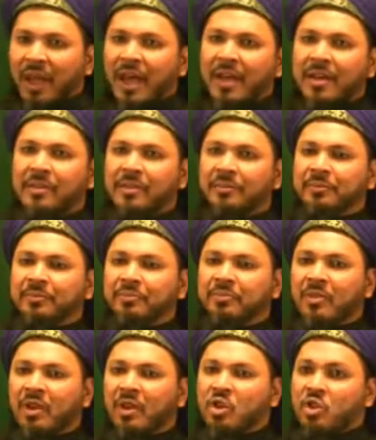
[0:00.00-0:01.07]
and
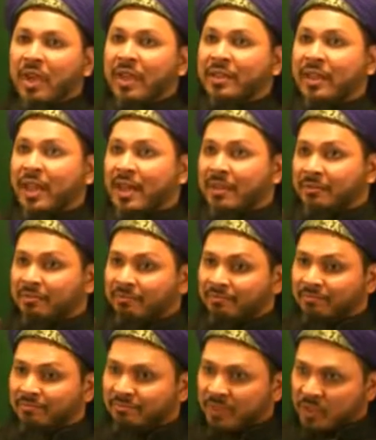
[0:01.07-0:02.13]
the shaitan,
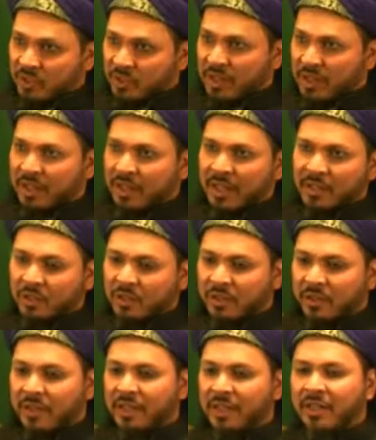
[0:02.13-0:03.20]
it's another
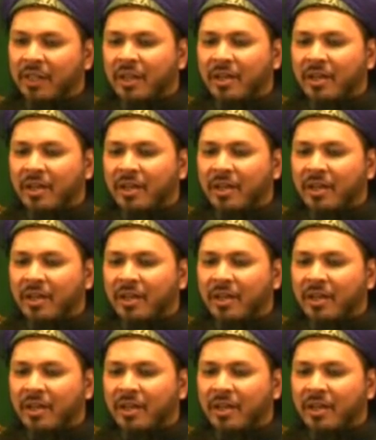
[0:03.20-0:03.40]
category.